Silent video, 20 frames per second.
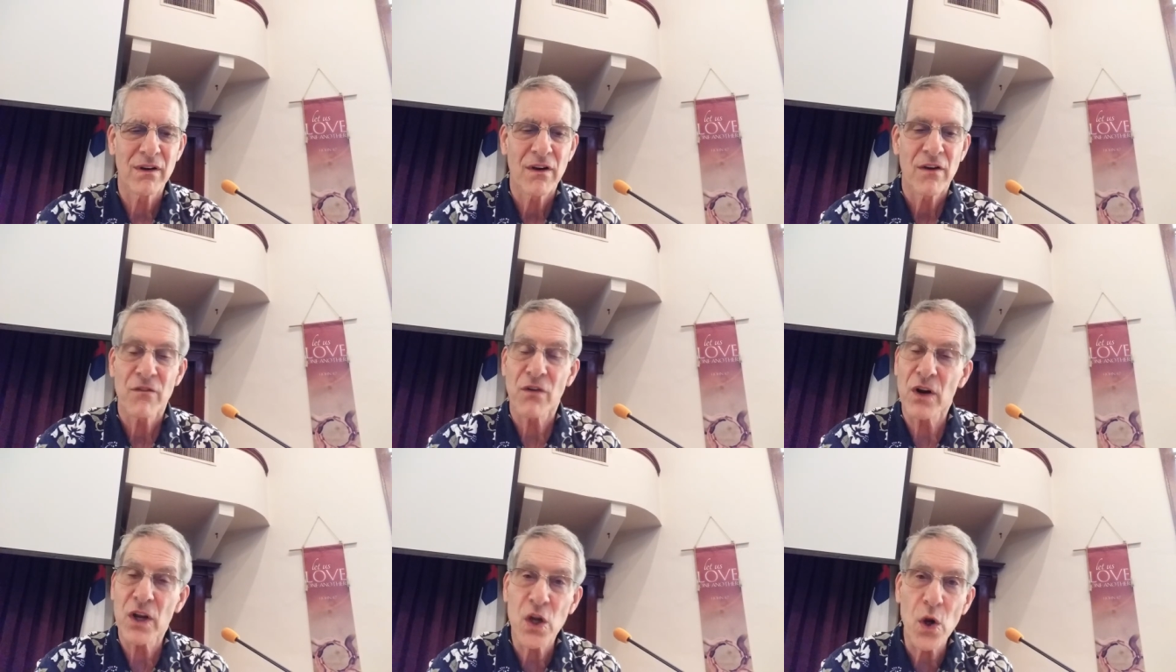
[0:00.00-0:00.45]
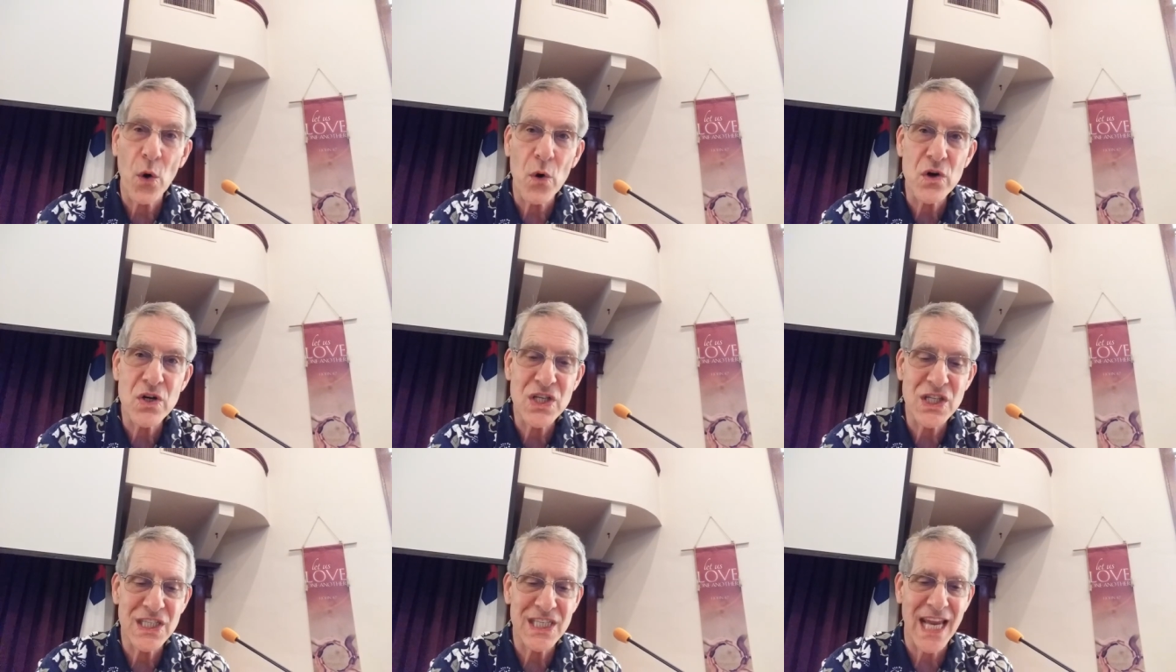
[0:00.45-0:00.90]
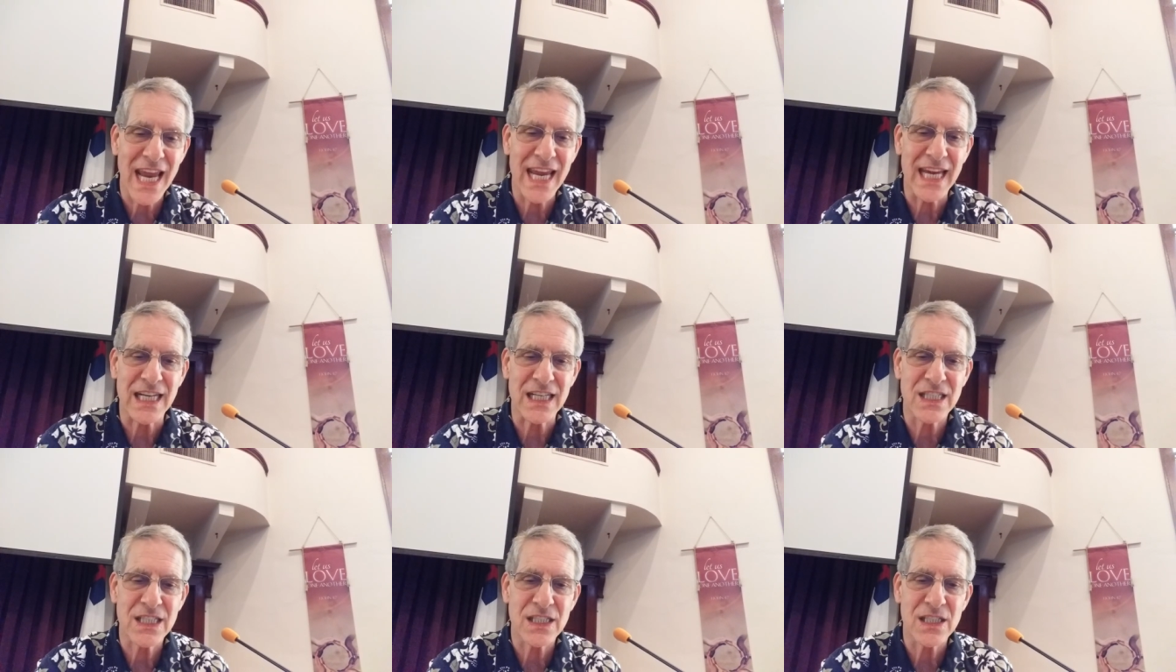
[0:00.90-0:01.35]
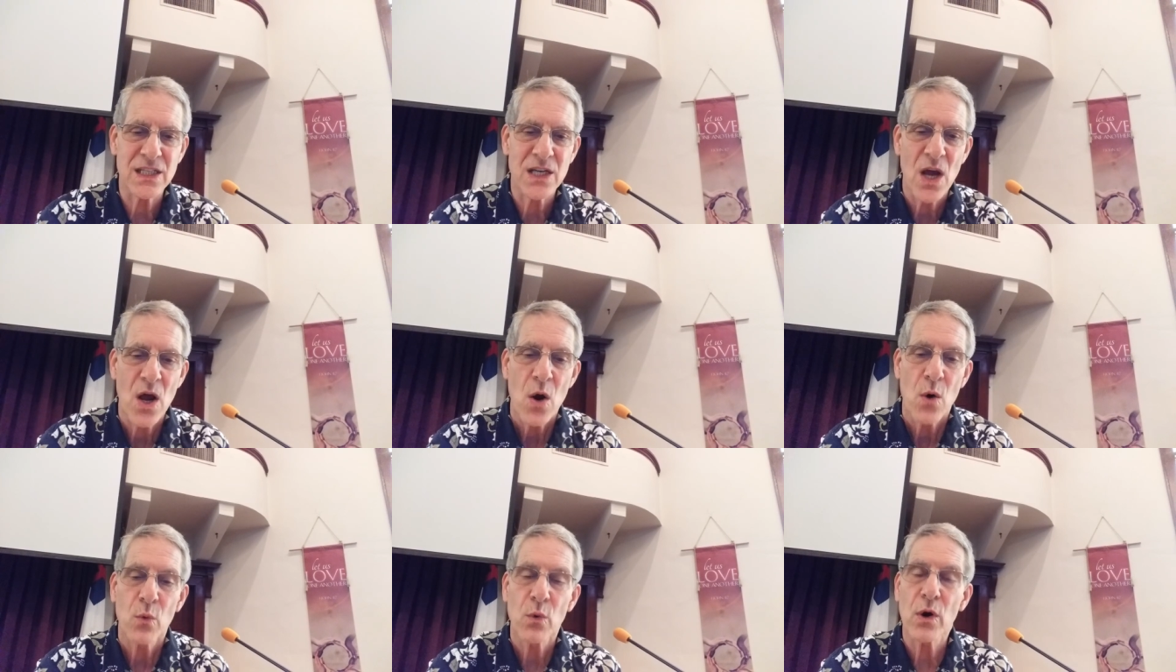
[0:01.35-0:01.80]
For your sakes,
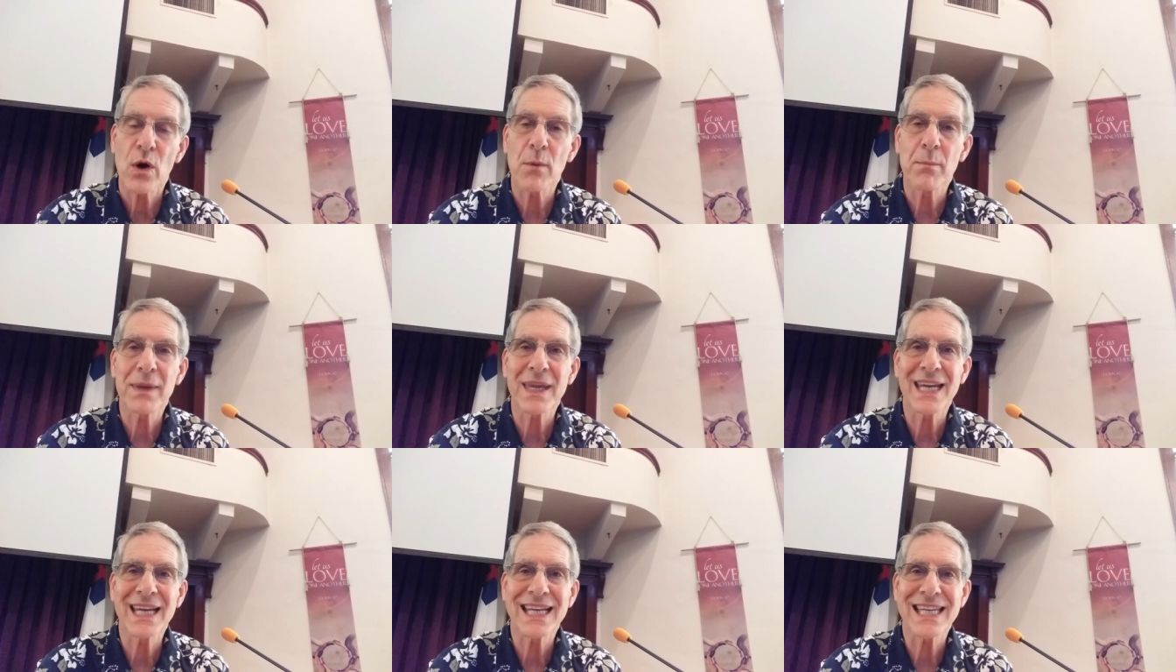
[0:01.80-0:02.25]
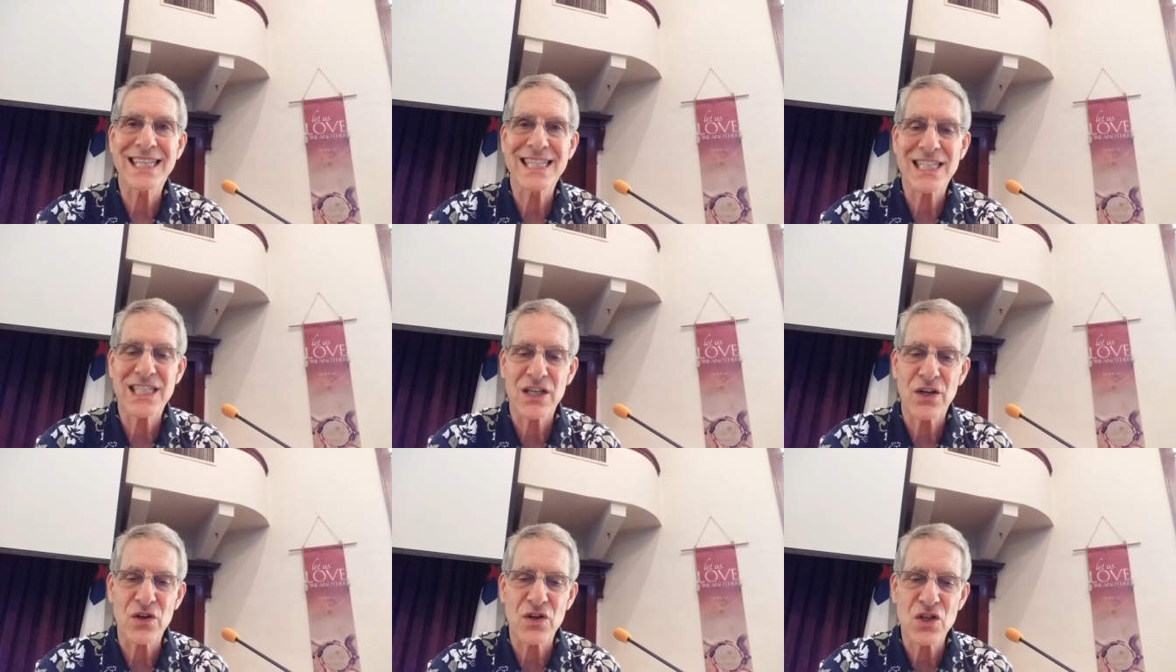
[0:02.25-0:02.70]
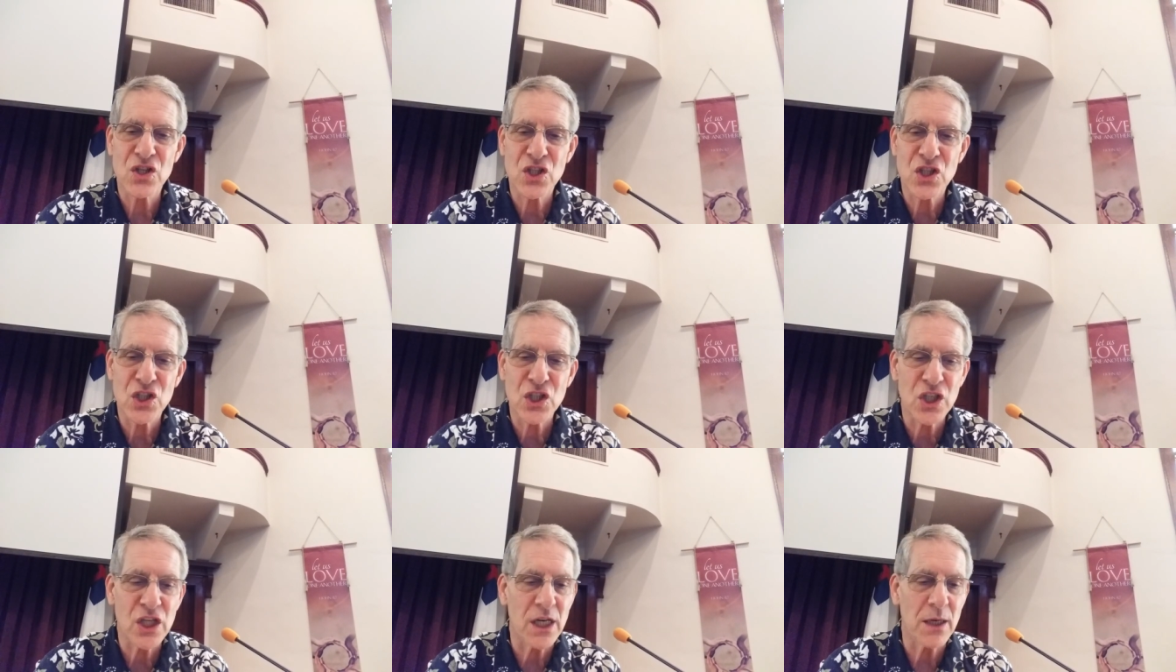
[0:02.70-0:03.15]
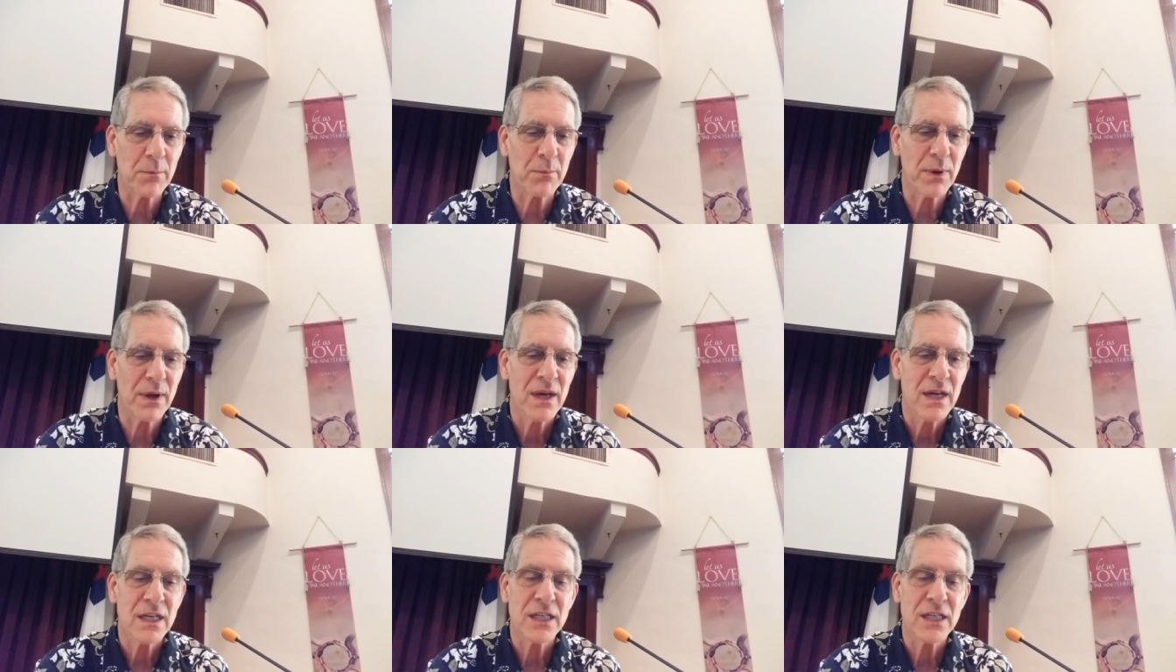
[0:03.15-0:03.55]
we are being considered sheep